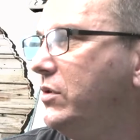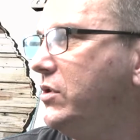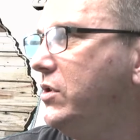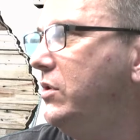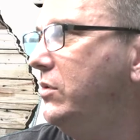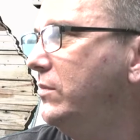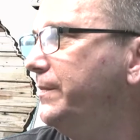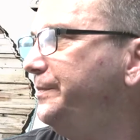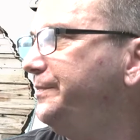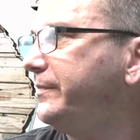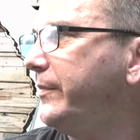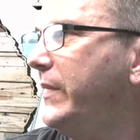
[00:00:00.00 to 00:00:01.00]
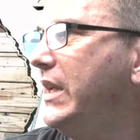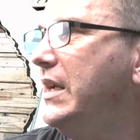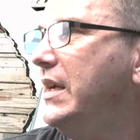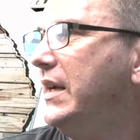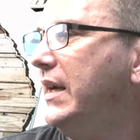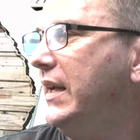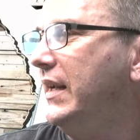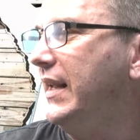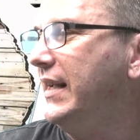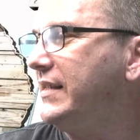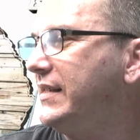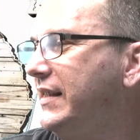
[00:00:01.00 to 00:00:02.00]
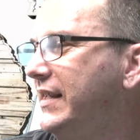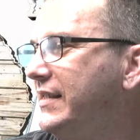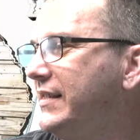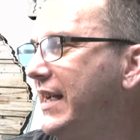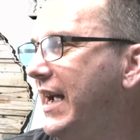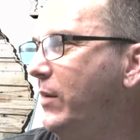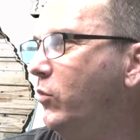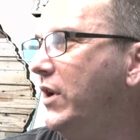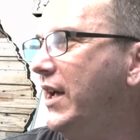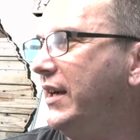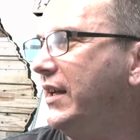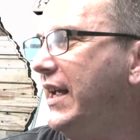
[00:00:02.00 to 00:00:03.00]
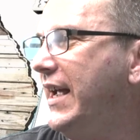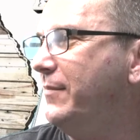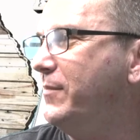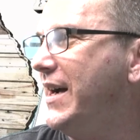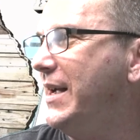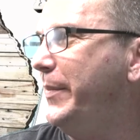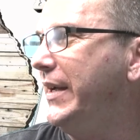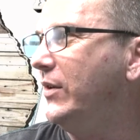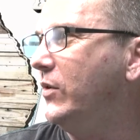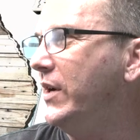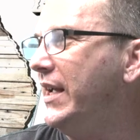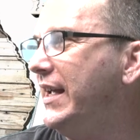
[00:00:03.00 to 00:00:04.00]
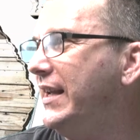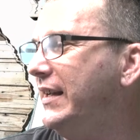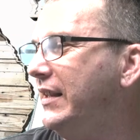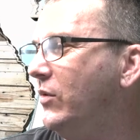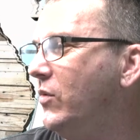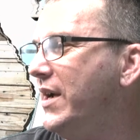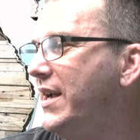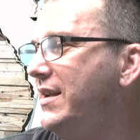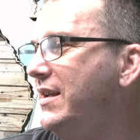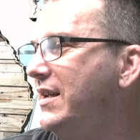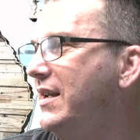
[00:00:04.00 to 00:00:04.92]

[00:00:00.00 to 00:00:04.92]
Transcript: 2, and let's, this time we're not going to have my big old head in the way.